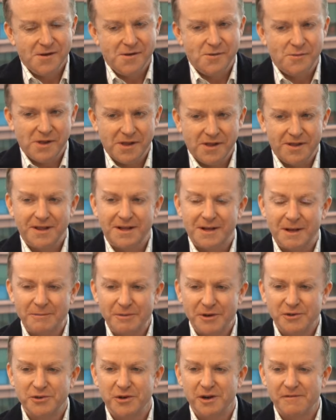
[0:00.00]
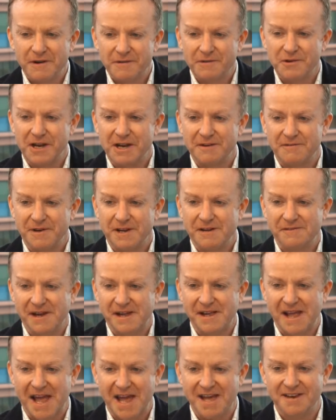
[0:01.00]
Well, I'm not sure I've ever
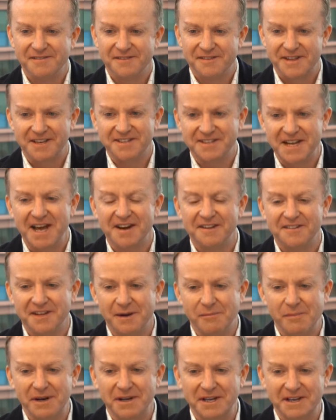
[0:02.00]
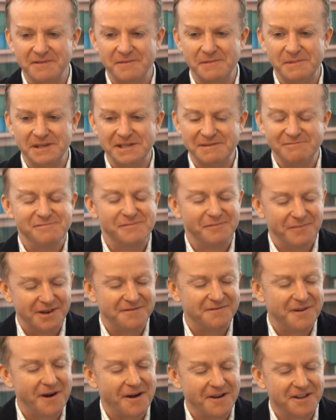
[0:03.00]
had sat down as someone and given me
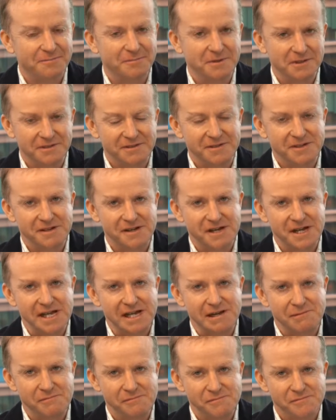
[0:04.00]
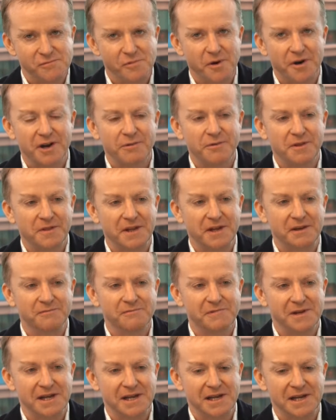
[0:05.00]
advice, but what I would think
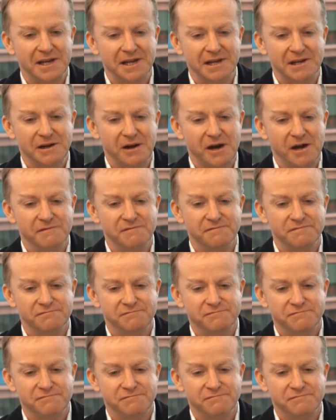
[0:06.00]
I've